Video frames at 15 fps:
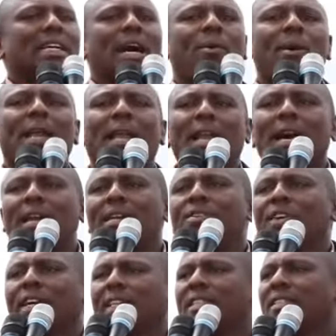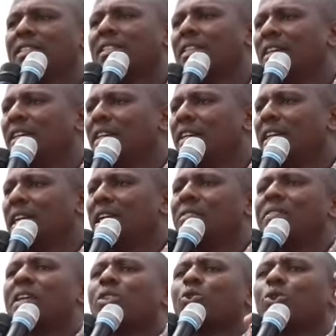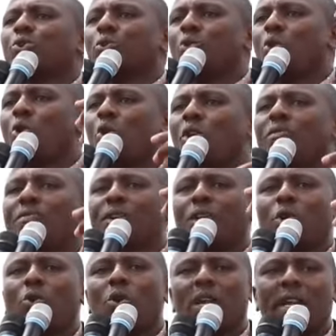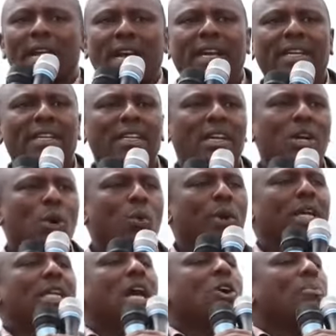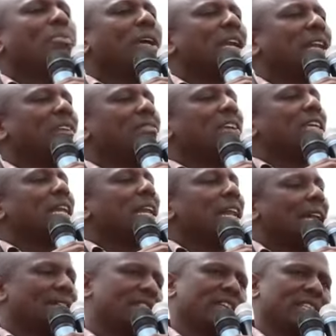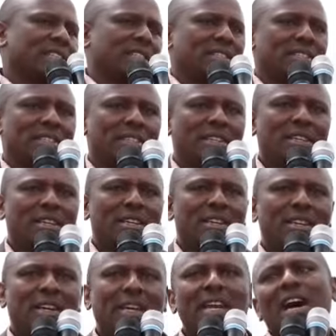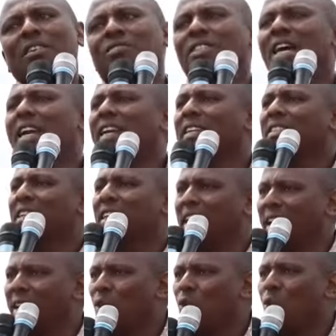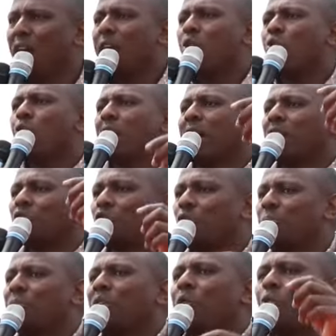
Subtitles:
that our land rates, even those who hold freehold land, will now be levied land rates. And I challenge anyone who can show